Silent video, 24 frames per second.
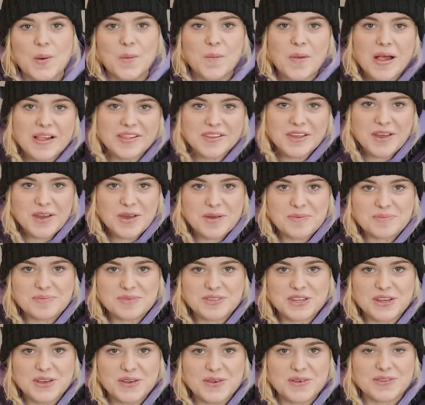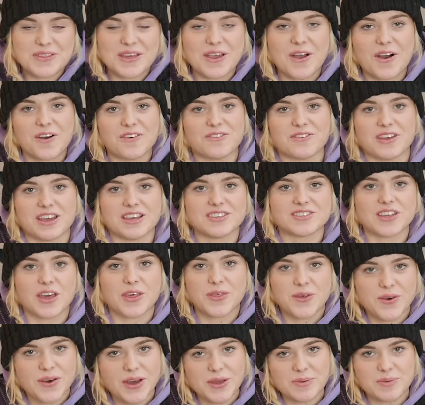Welcome to the office. I
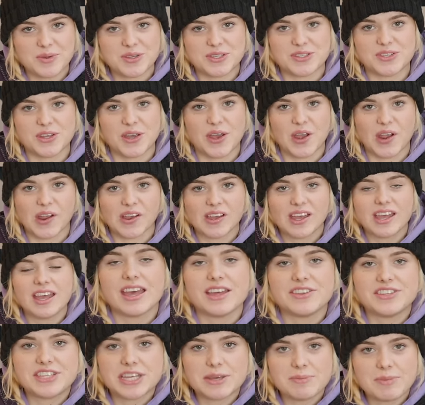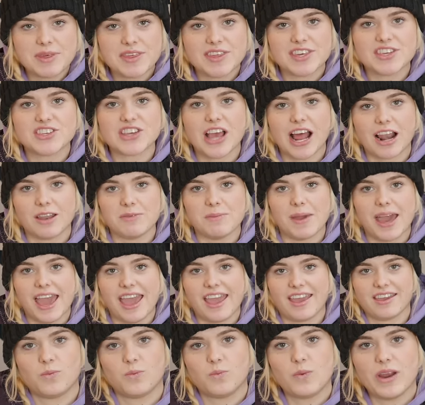thought I would do a Timothy
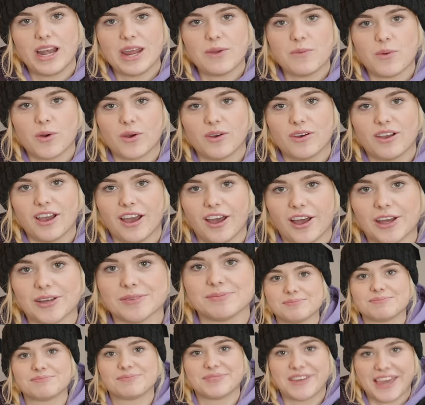Chalamet, Willy Wonka,